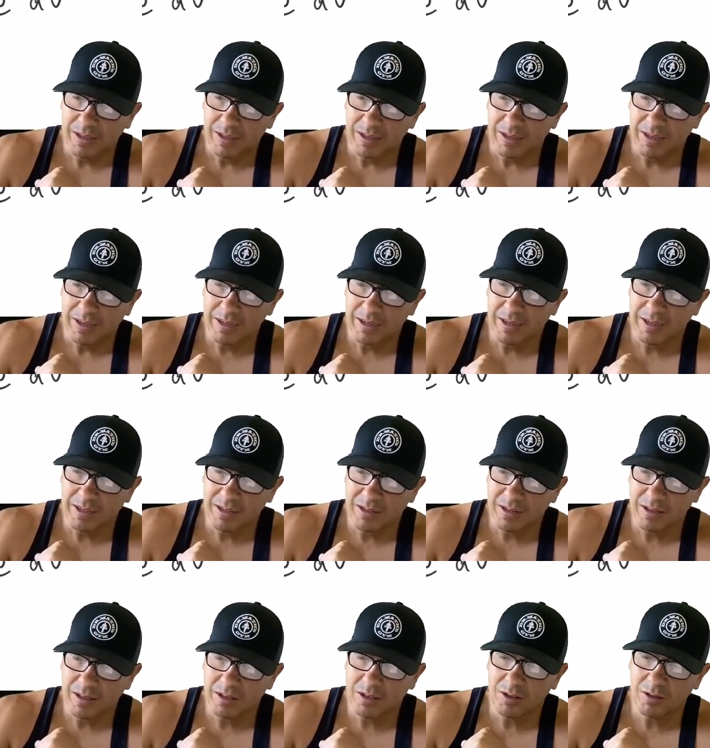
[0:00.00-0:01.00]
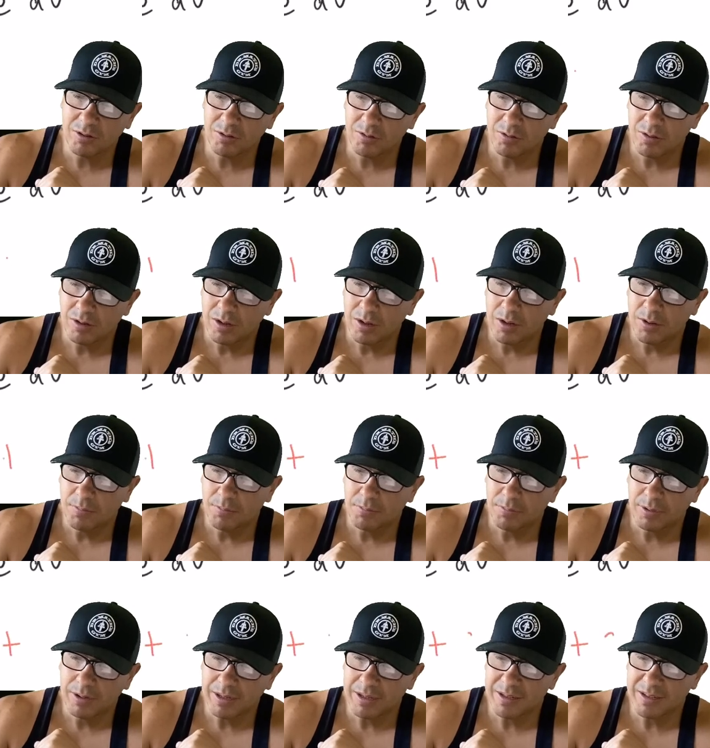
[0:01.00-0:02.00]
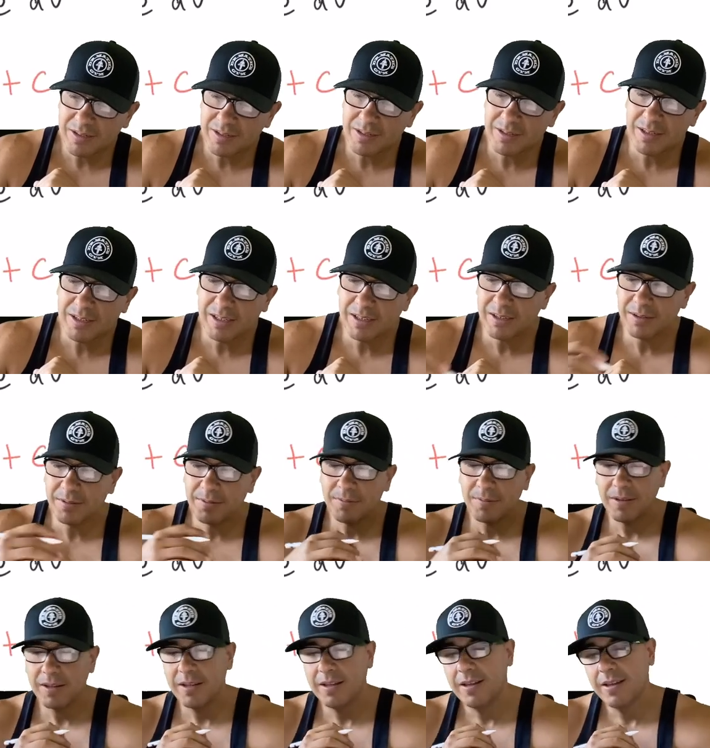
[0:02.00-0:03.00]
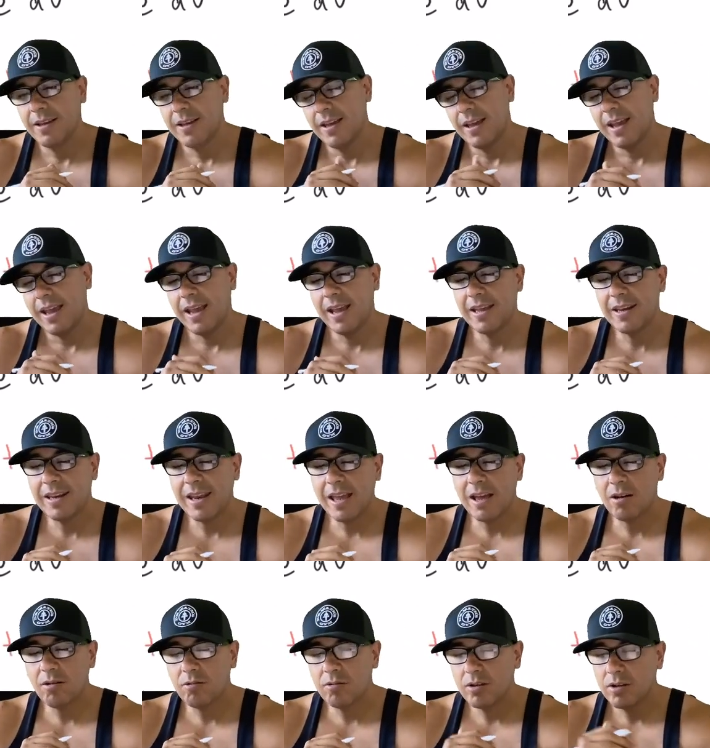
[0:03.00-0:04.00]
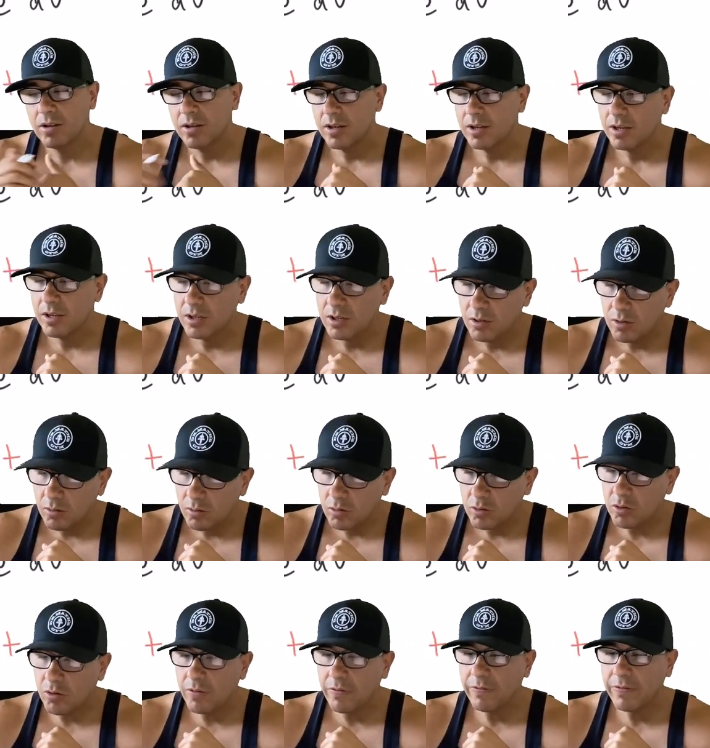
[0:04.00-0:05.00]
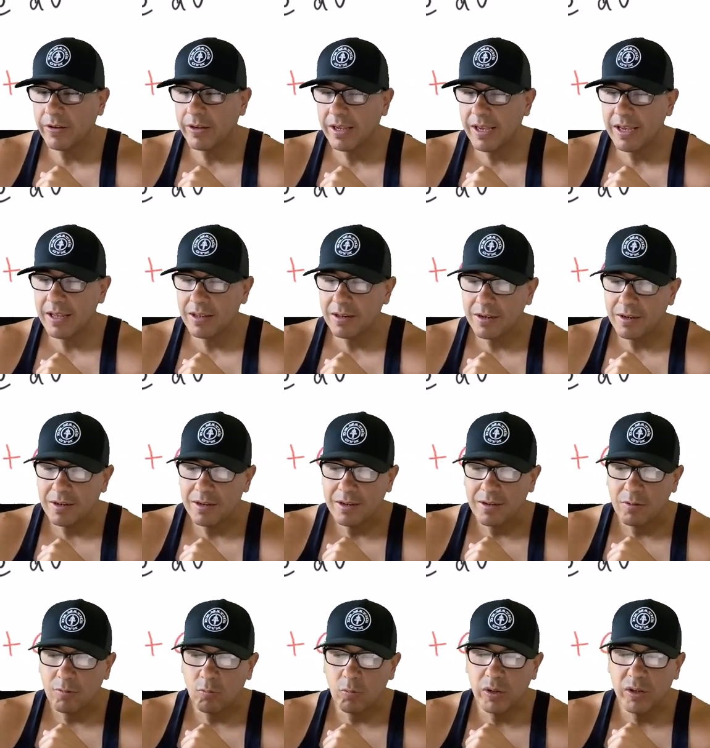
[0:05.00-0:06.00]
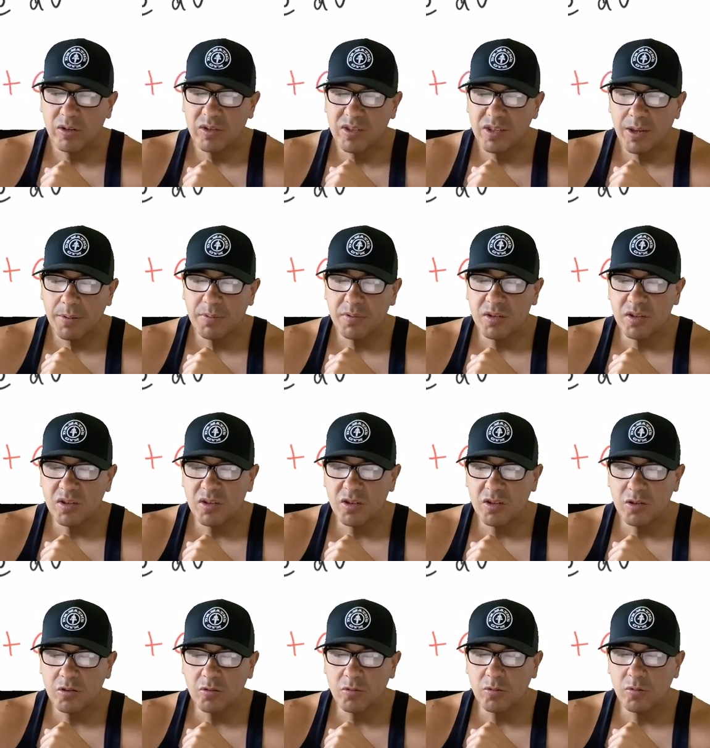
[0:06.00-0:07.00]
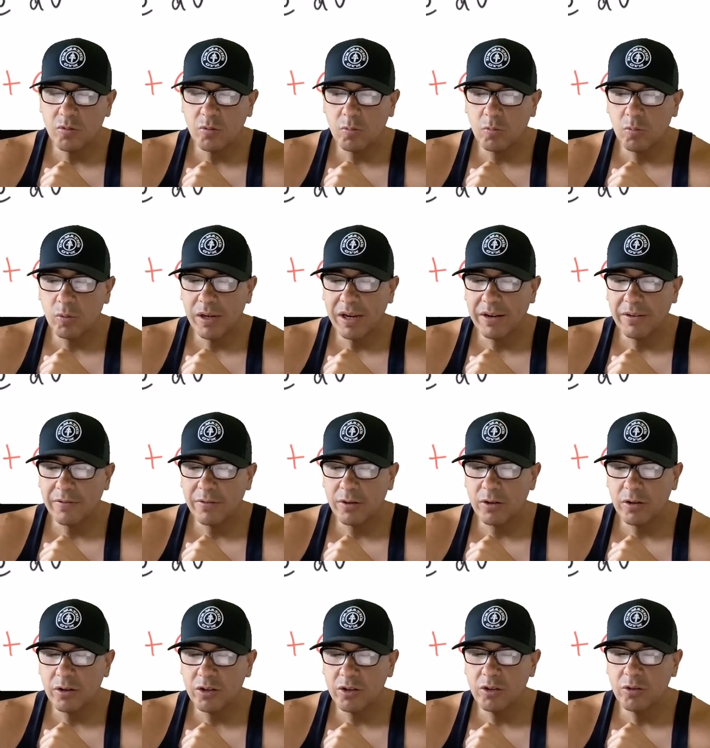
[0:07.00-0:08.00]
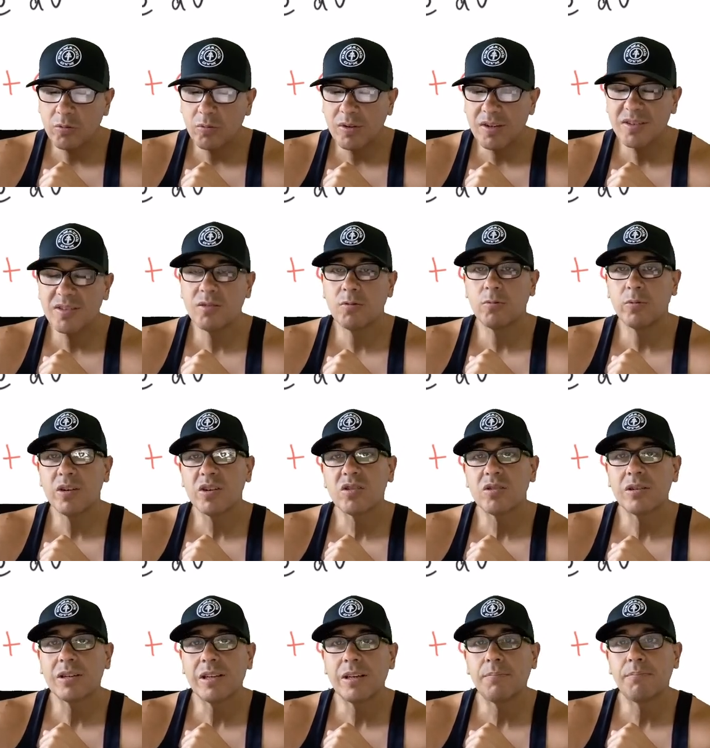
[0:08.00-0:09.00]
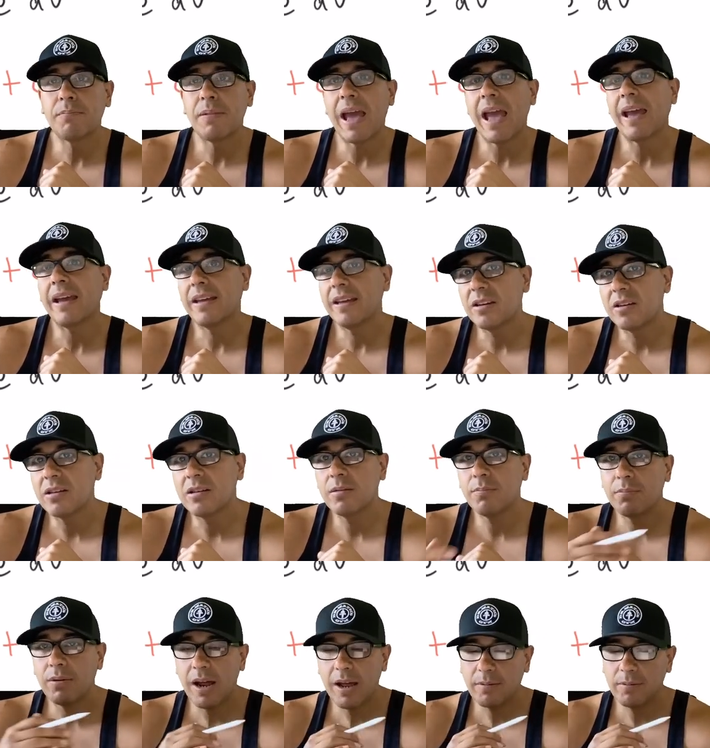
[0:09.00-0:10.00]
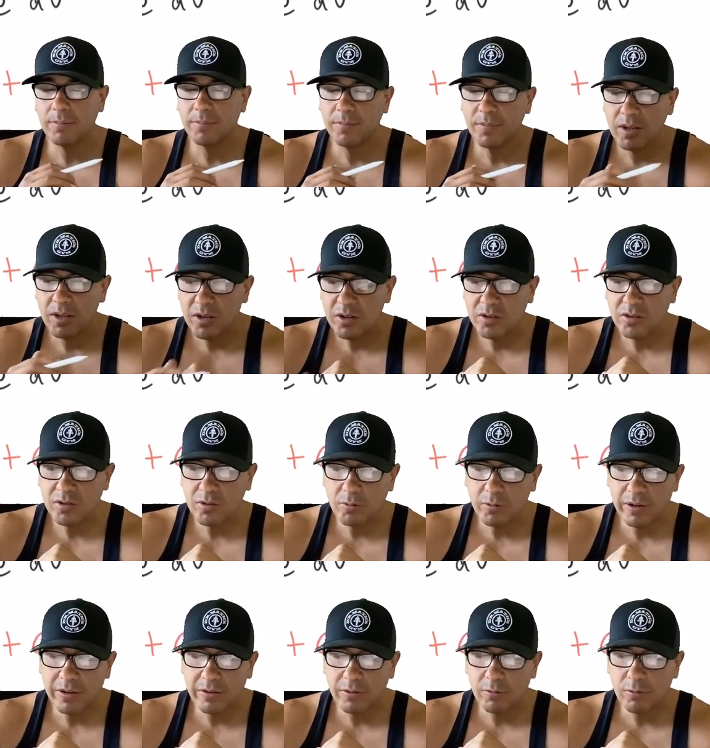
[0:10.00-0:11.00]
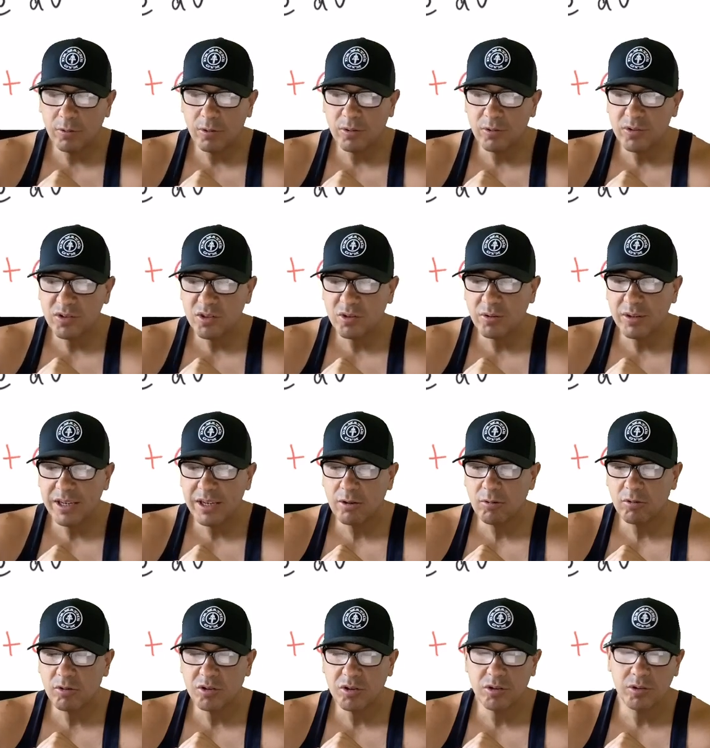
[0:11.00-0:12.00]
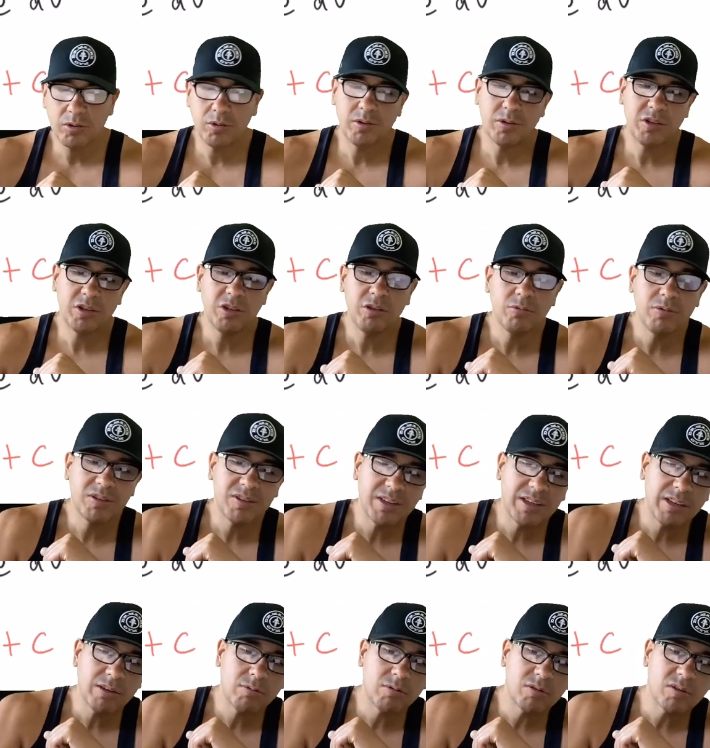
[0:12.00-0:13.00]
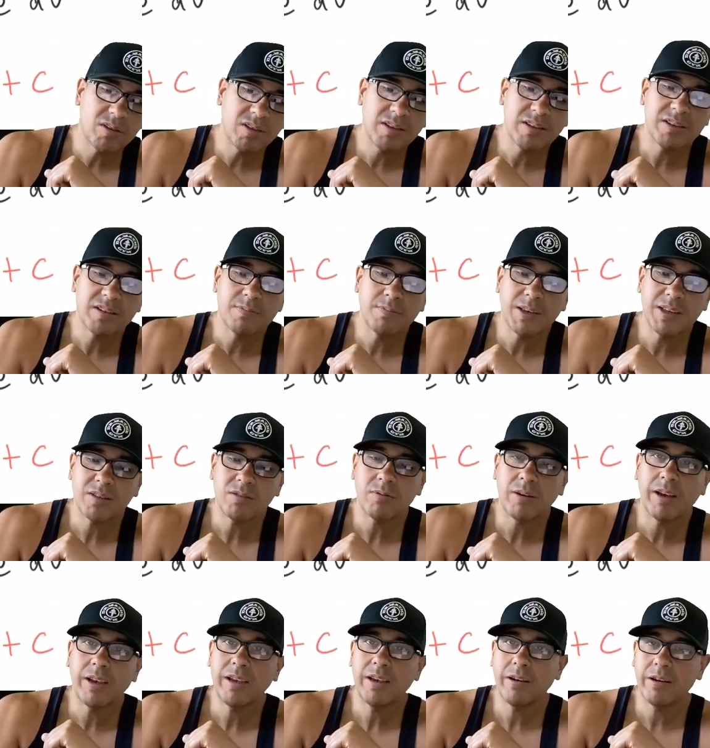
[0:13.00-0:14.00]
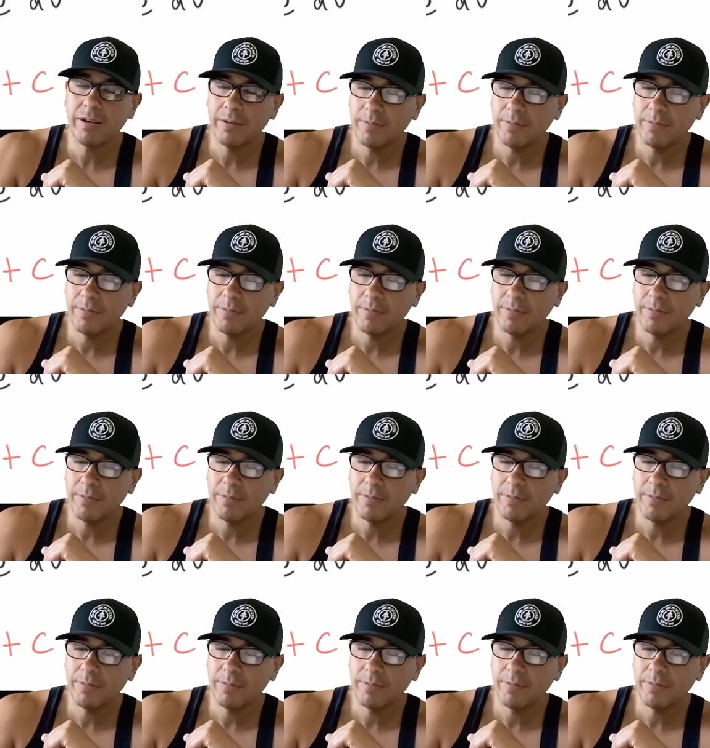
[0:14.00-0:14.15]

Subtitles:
e to the u plus c. And now, don't forget, we substitute whatever u was originally back into the problem. So what was u equal to? U was equal to this mess right here.